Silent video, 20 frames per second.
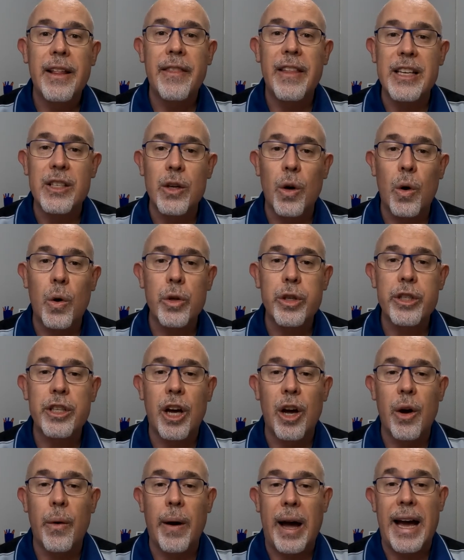There's
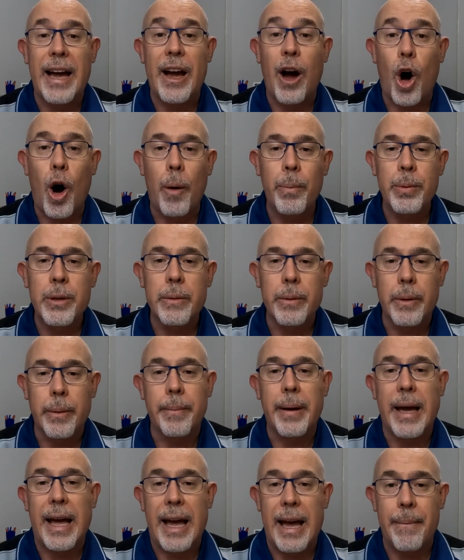also a
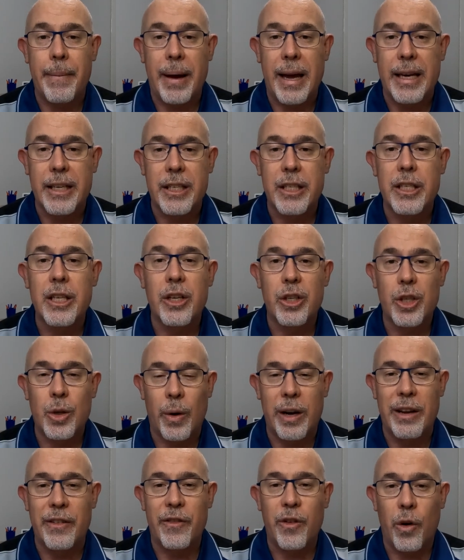Optimum
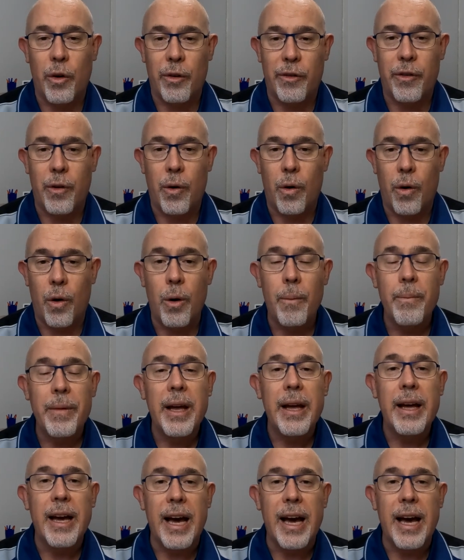MS244,